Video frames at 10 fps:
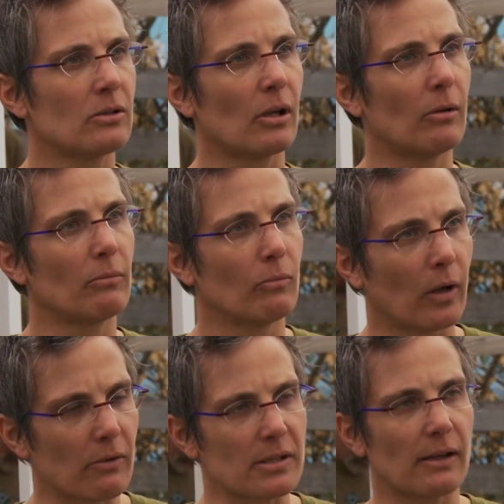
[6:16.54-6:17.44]
So
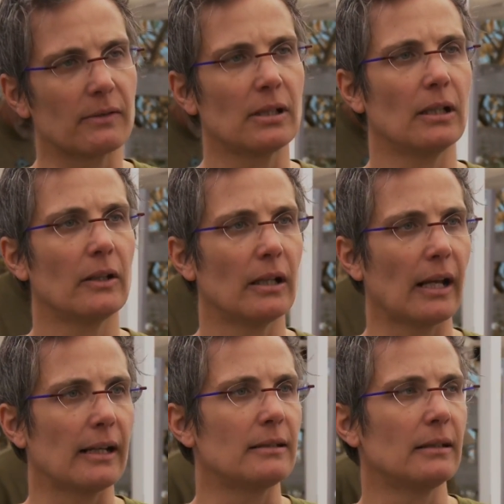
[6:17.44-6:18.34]
when I was 17 and then
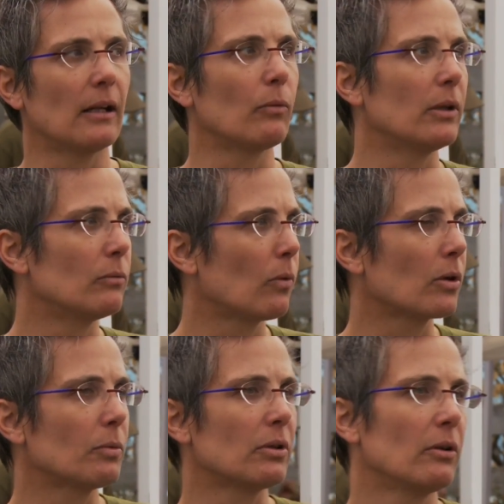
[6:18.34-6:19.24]
18, I went and
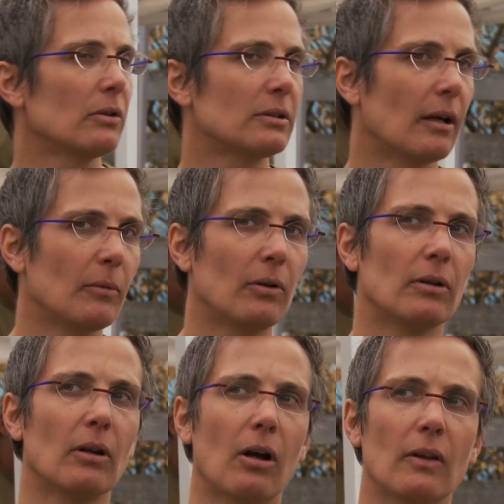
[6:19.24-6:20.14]
worked with her in the summer
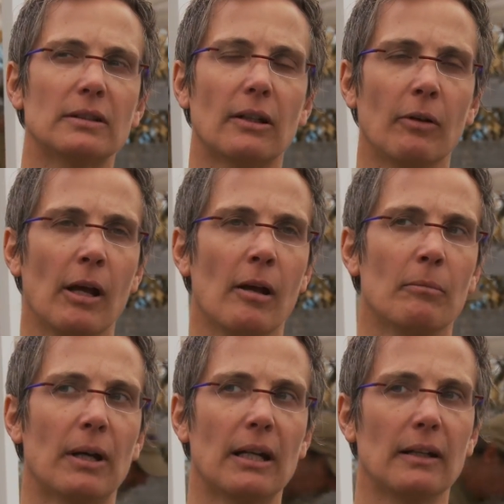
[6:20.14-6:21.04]
and all this stuff.
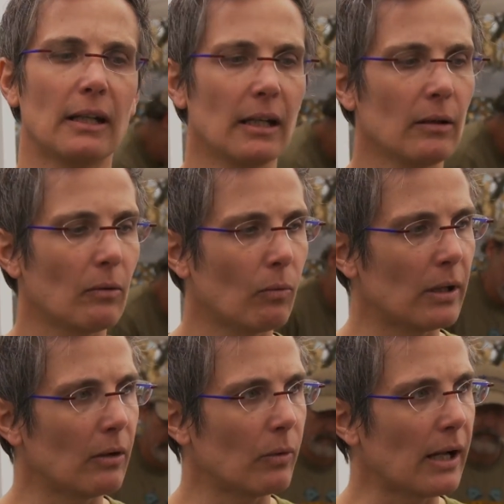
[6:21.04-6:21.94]
But in the end,
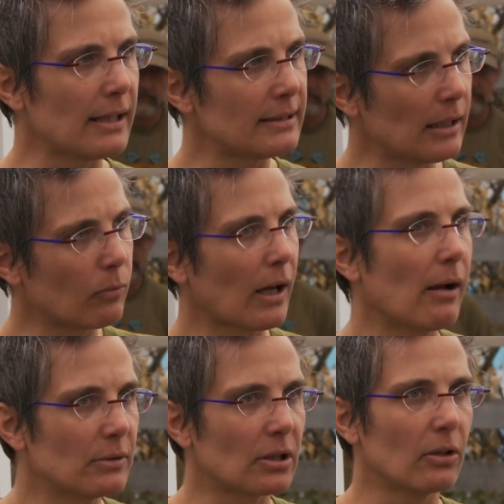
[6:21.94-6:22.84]
when I said what
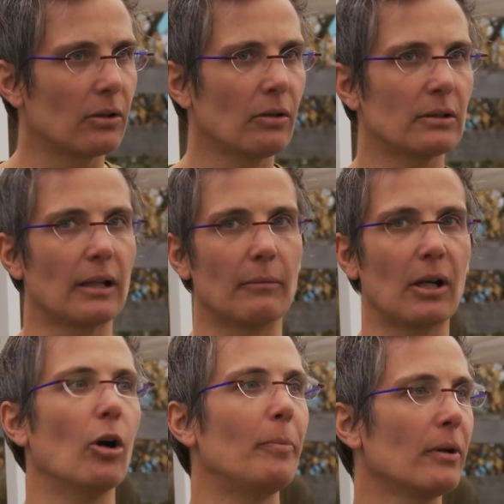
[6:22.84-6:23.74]
I was going to do, I said, I'm
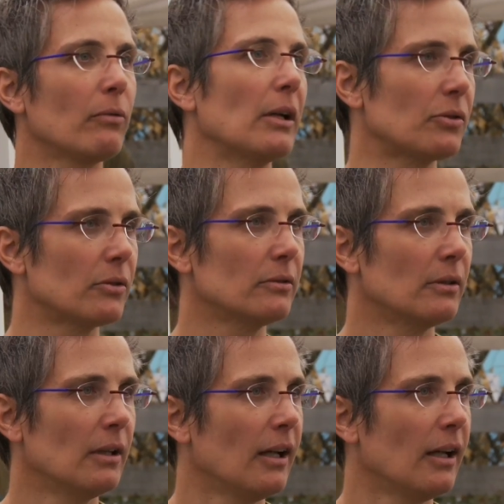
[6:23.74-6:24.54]
going to open a restaurant.